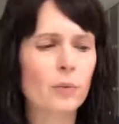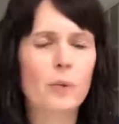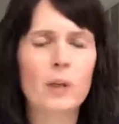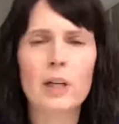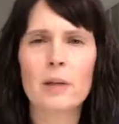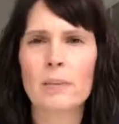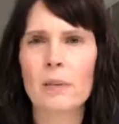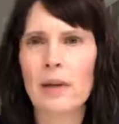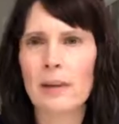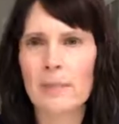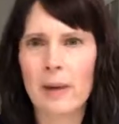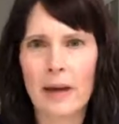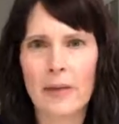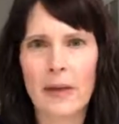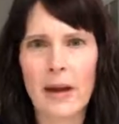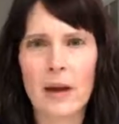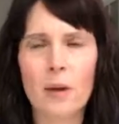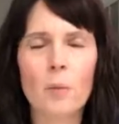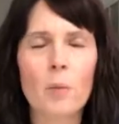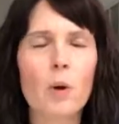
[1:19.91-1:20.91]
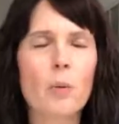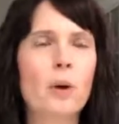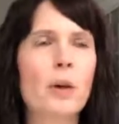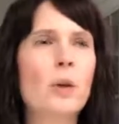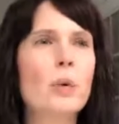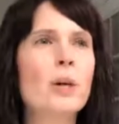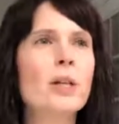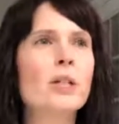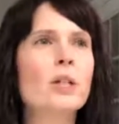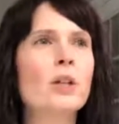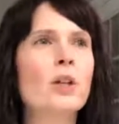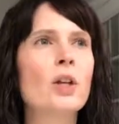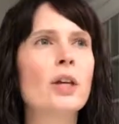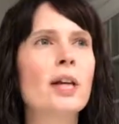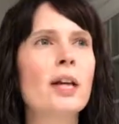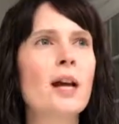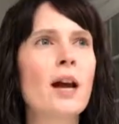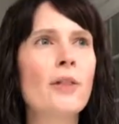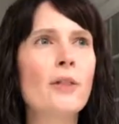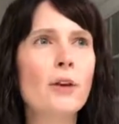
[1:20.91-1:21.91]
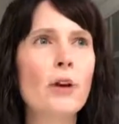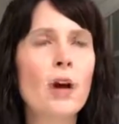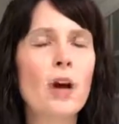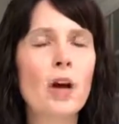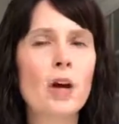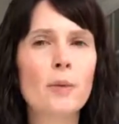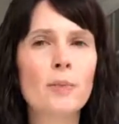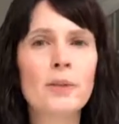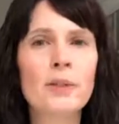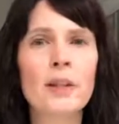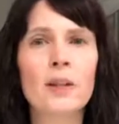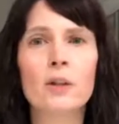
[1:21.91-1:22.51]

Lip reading: What do you mean by that? Well, we're going to look at other homes